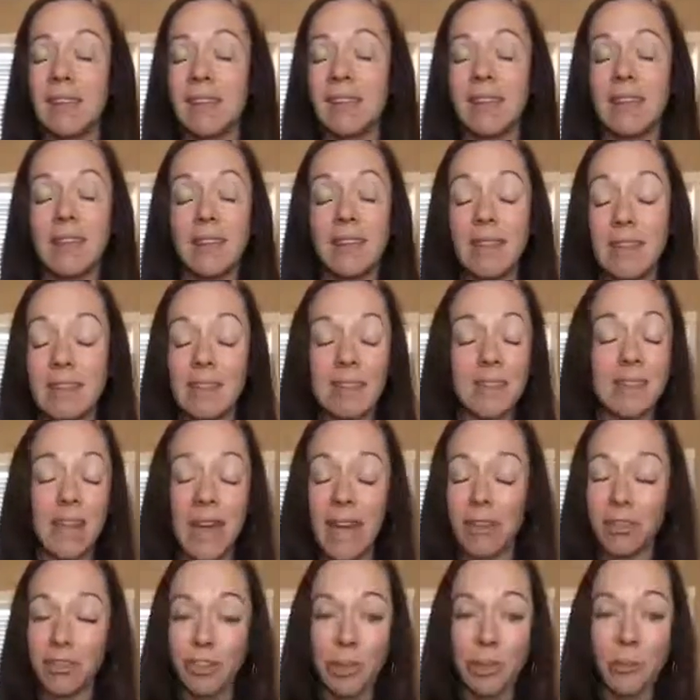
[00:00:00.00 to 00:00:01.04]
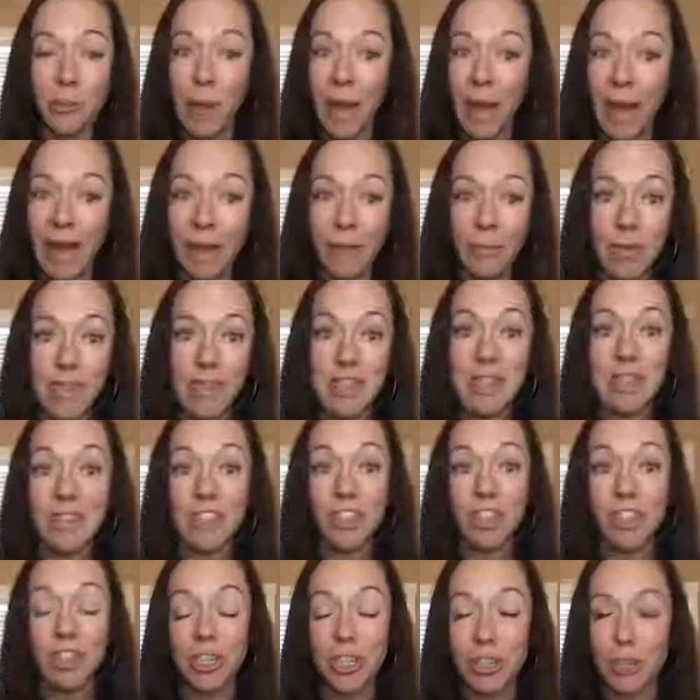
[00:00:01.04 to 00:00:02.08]
This is actually why we see
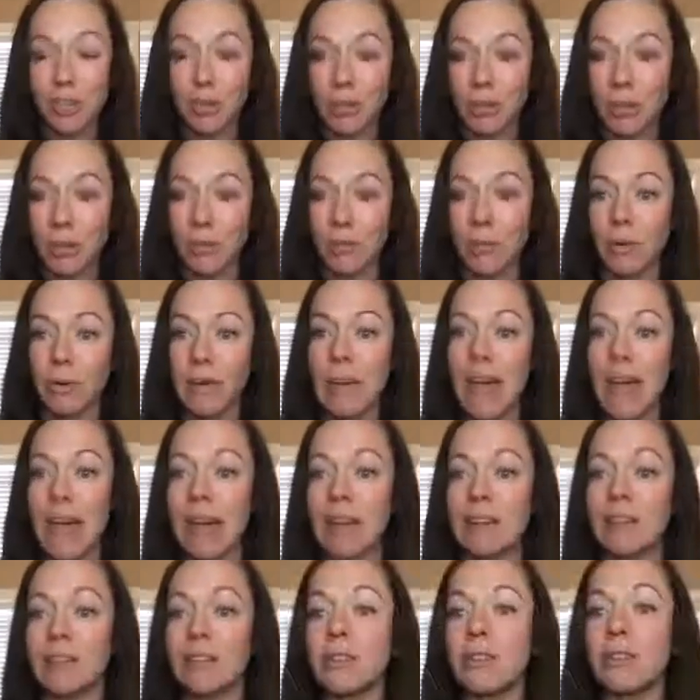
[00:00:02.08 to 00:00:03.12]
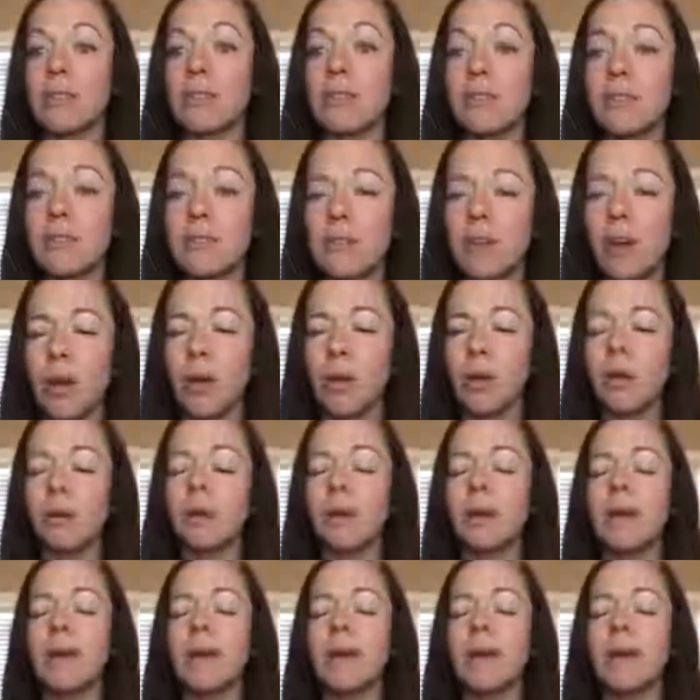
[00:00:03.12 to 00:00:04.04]
children react so